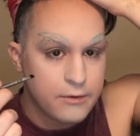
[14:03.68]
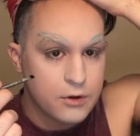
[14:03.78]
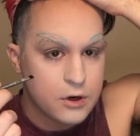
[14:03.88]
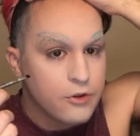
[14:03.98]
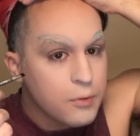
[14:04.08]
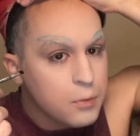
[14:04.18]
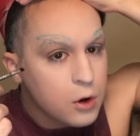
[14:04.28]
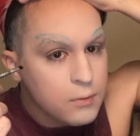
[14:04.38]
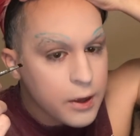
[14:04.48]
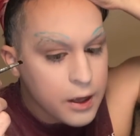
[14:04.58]
learned if I pull
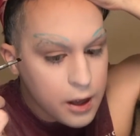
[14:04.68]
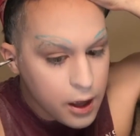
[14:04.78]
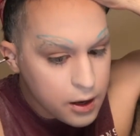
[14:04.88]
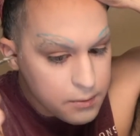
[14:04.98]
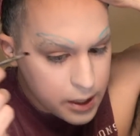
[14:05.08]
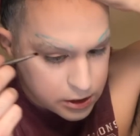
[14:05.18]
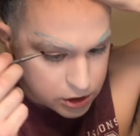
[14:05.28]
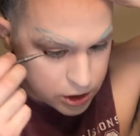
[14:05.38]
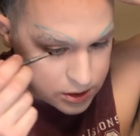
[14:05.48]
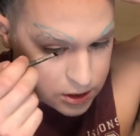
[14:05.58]
my head back to
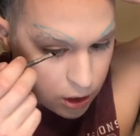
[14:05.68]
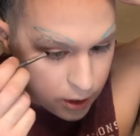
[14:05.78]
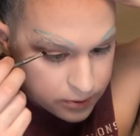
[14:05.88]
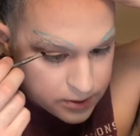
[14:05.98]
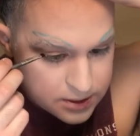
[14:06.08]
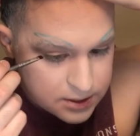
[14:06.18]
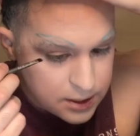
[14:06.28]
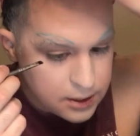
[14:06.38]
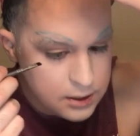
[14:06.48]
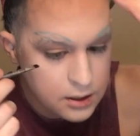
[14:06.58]
try to taunt the
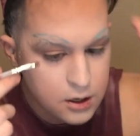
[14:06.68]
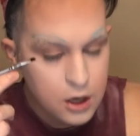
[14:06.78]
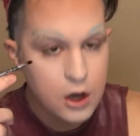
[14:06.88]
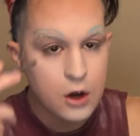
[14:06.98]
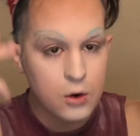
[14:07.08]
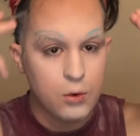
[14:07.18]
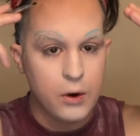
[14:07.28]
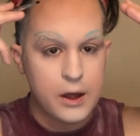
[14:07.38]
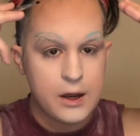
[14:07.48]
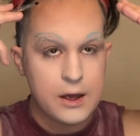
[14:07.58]
skin,
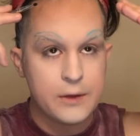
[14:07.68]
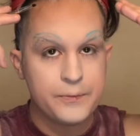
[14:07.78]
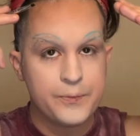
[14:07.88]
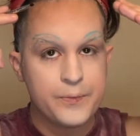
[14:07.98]
when it